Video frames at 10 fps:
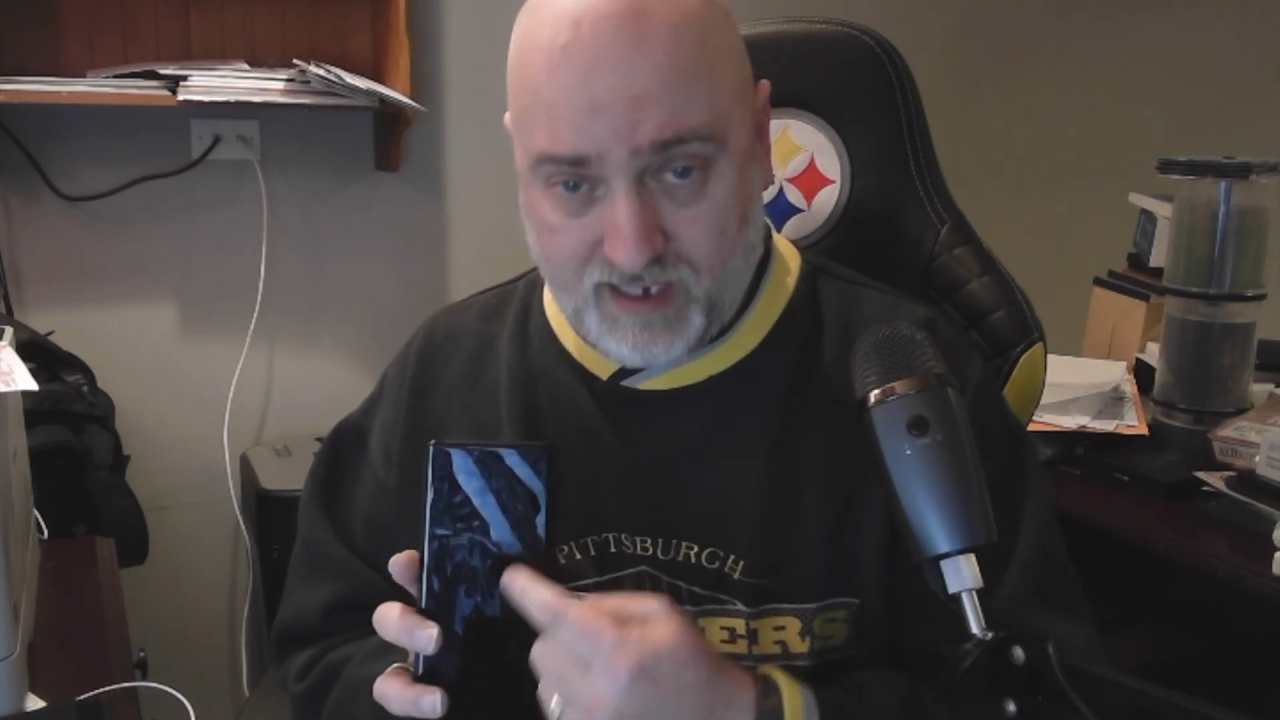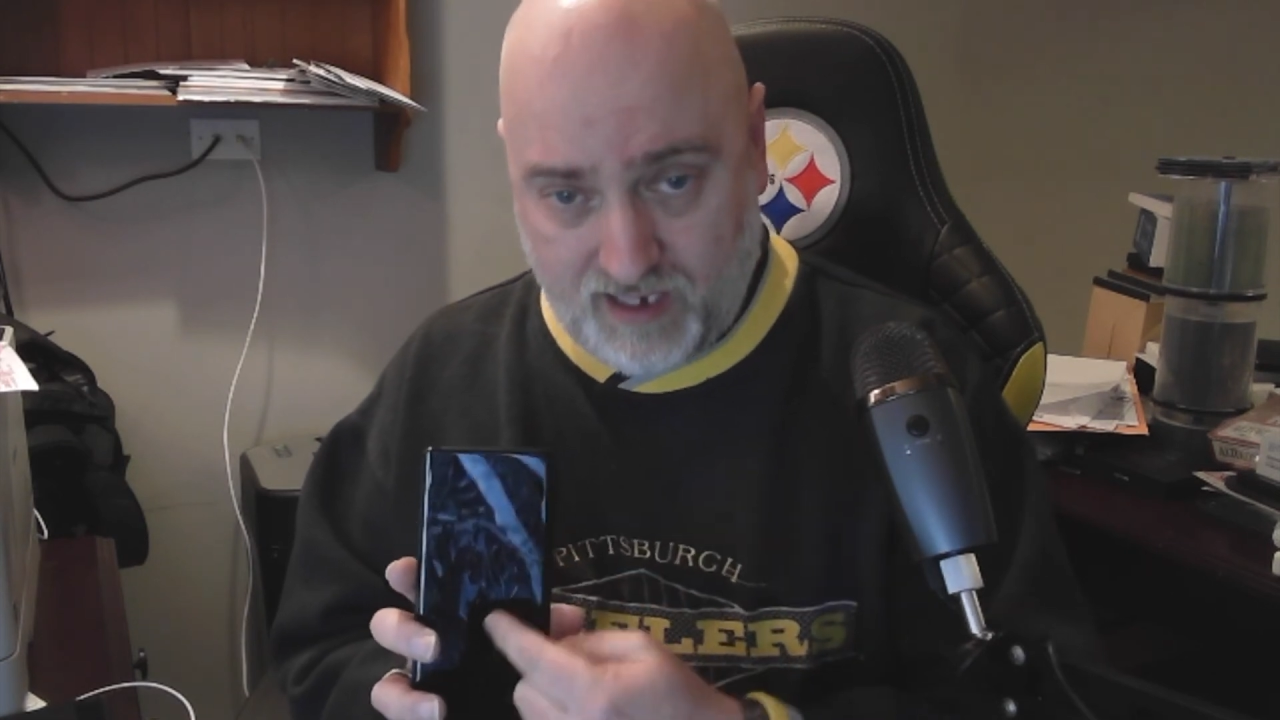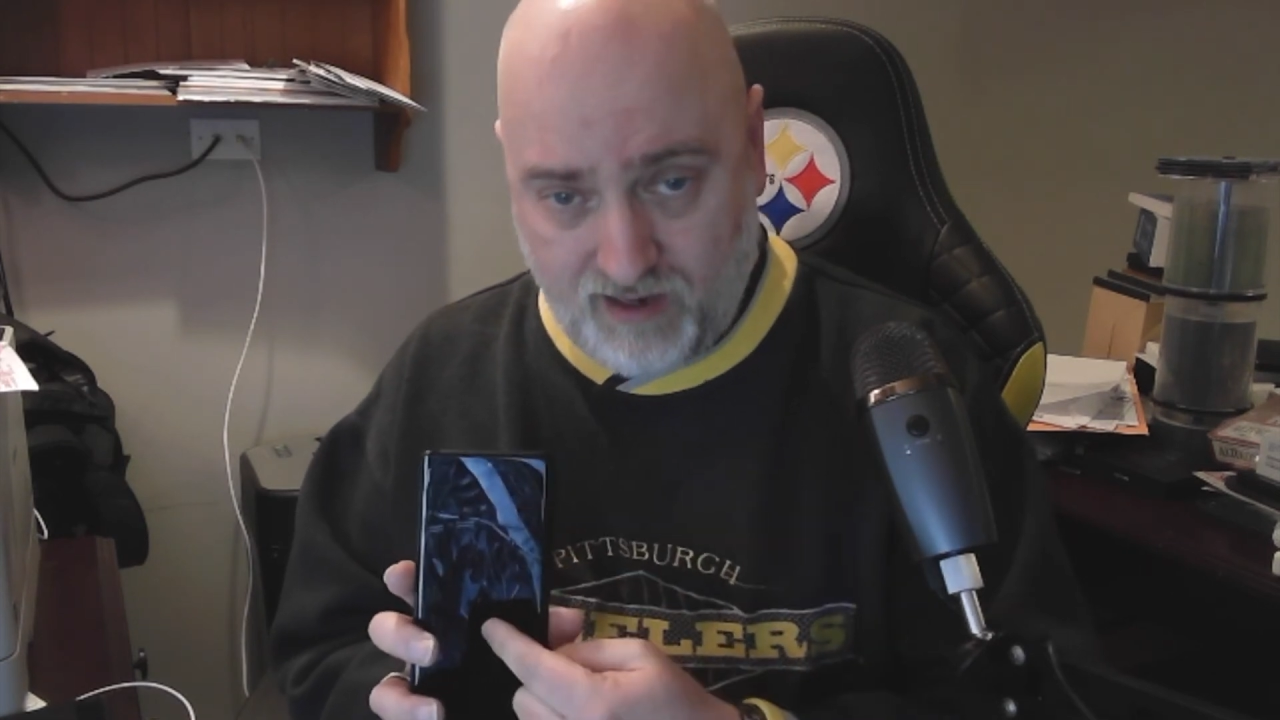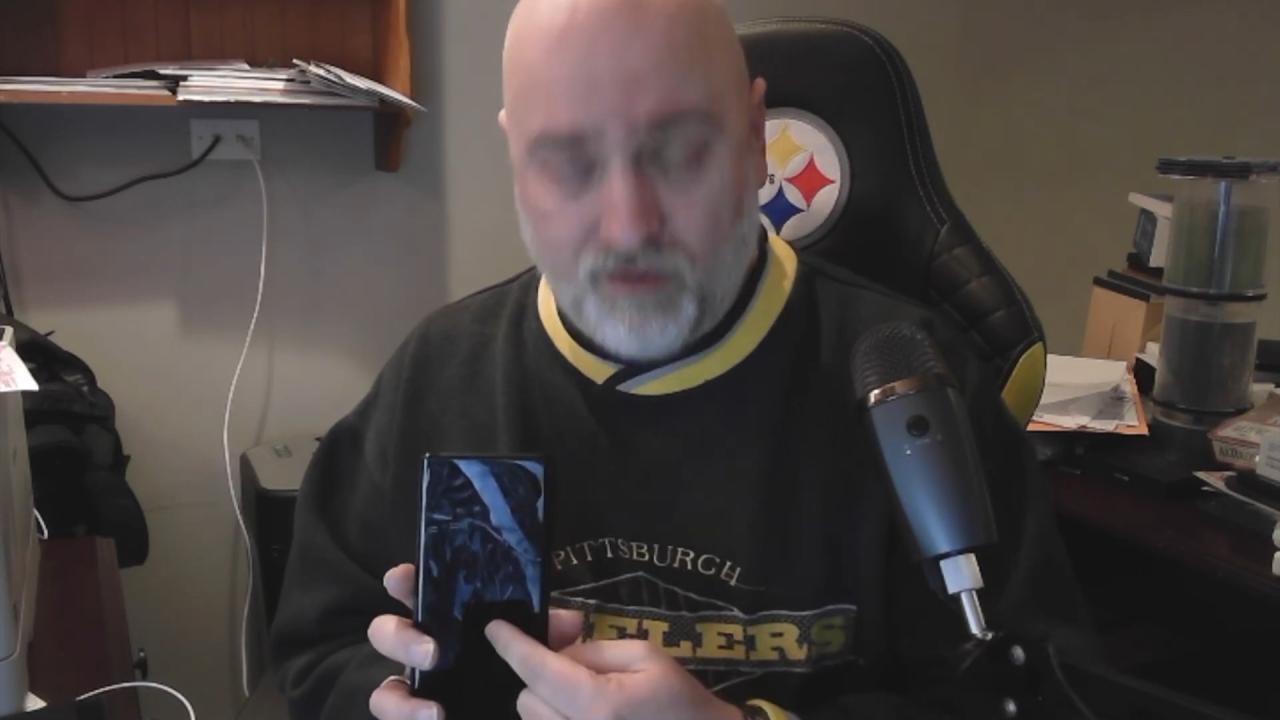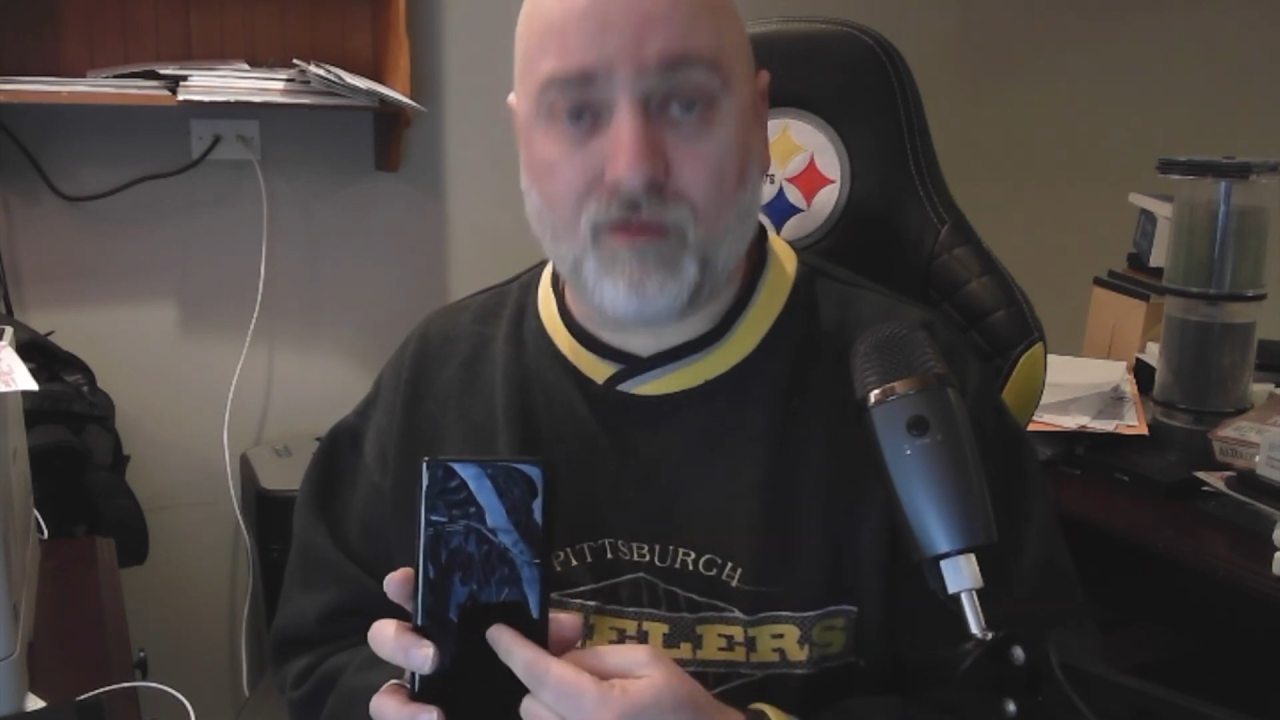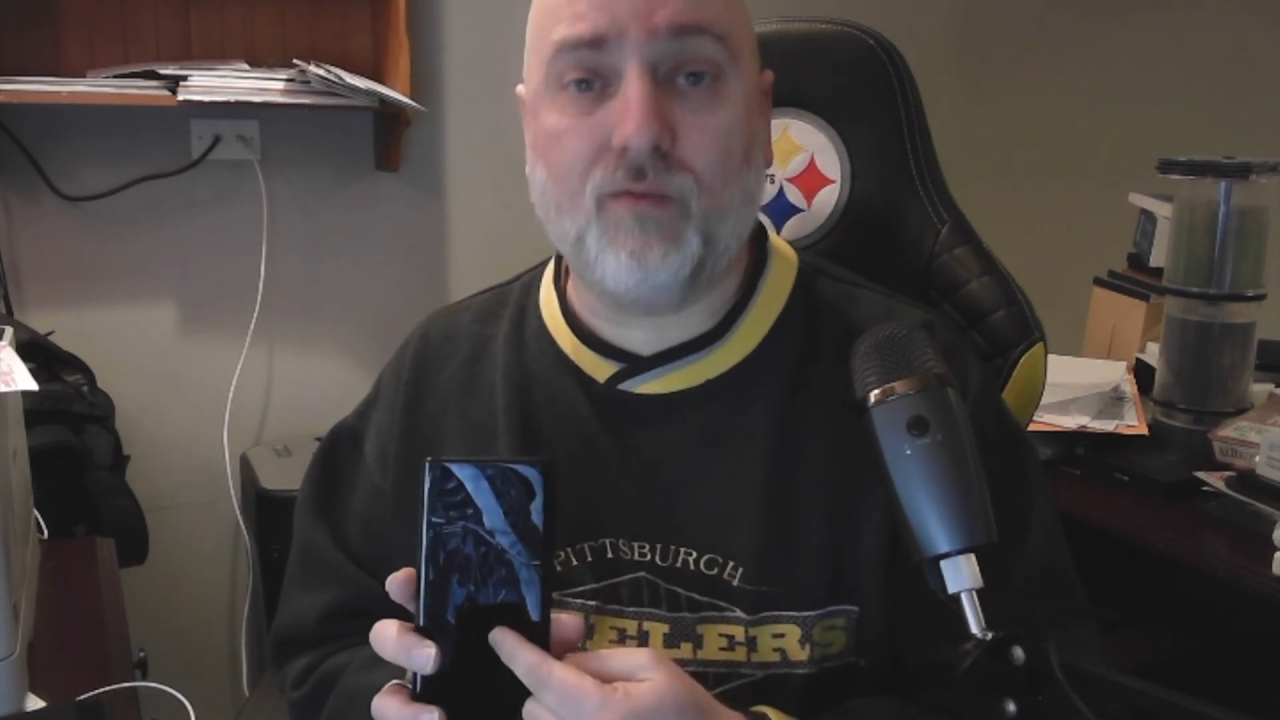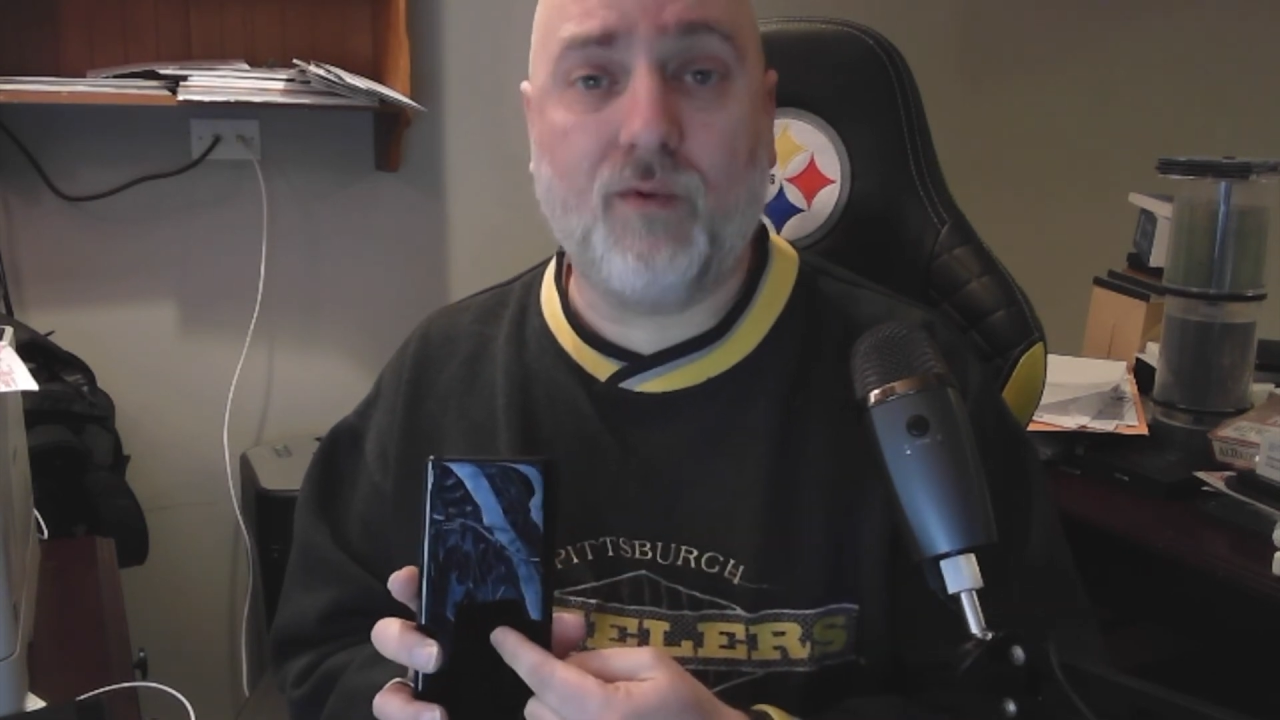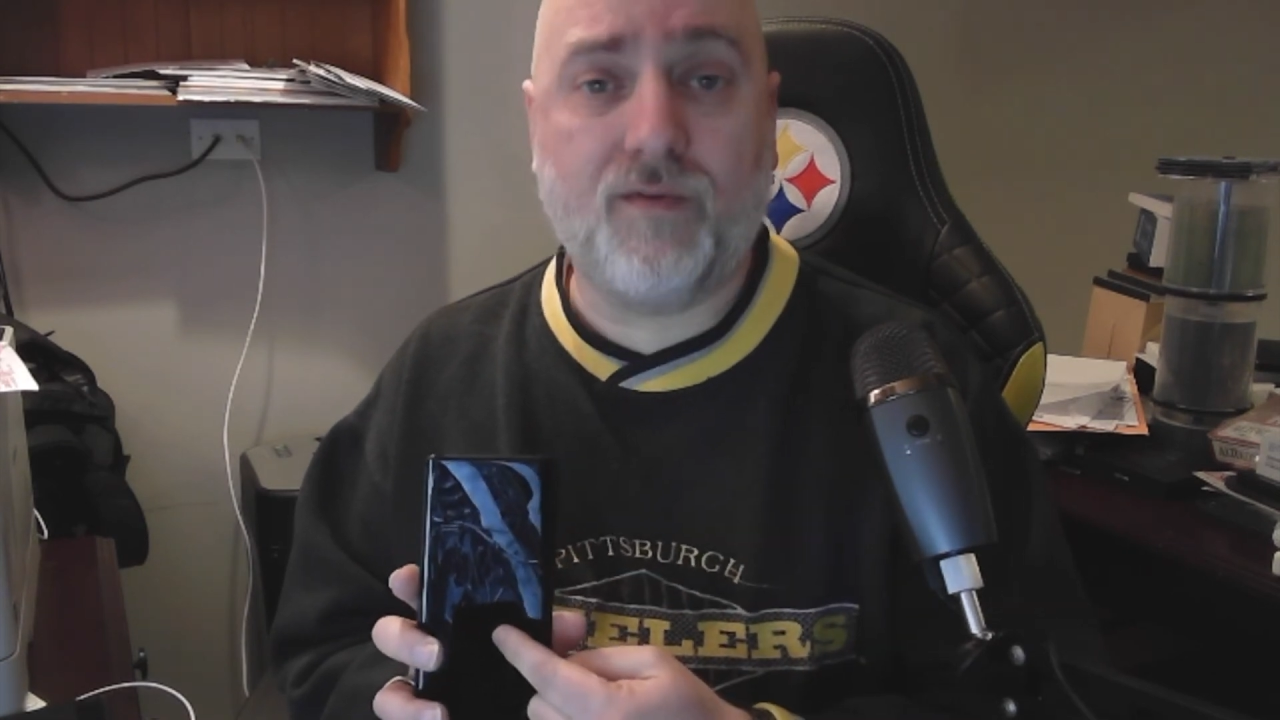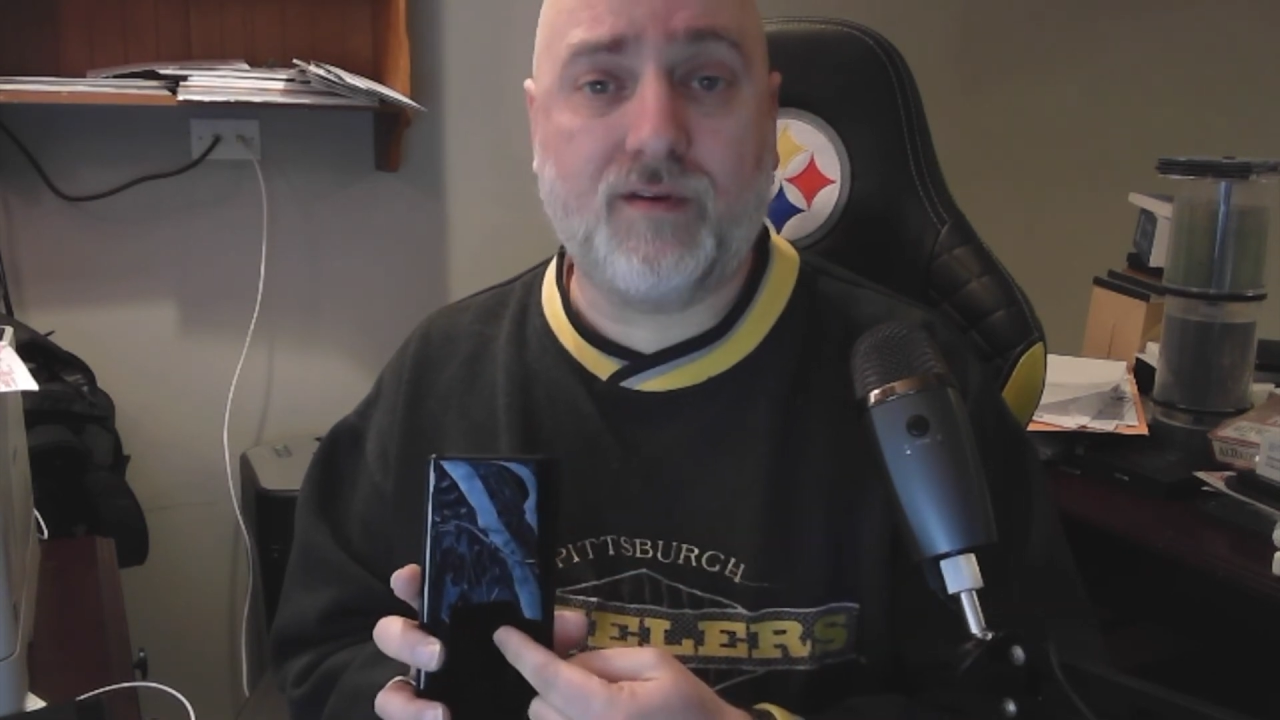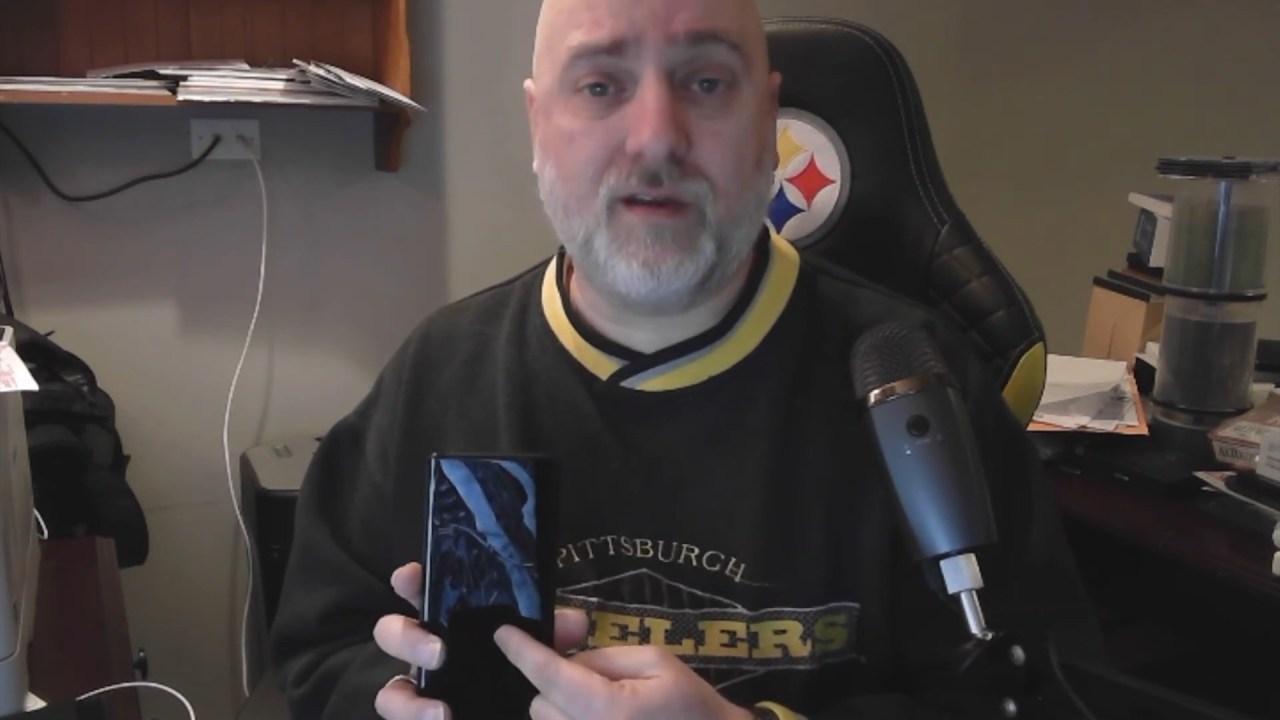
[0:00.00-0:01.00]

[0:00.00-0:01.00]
here with